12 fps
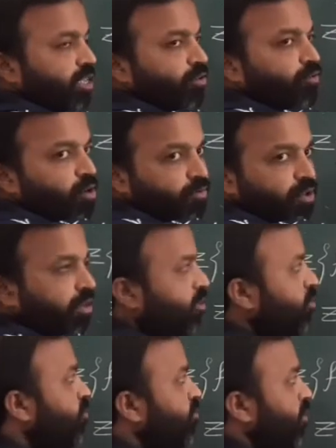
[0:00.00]
f of n
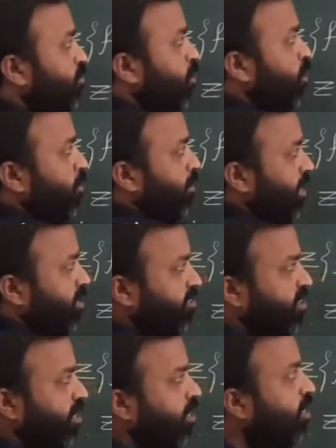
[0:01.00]
into z power minus
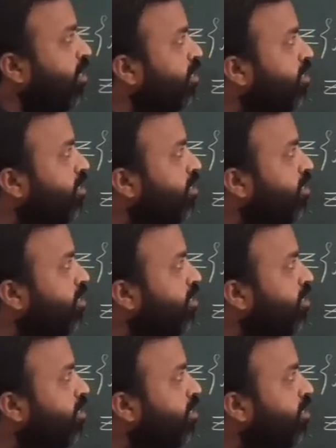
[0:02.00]
n.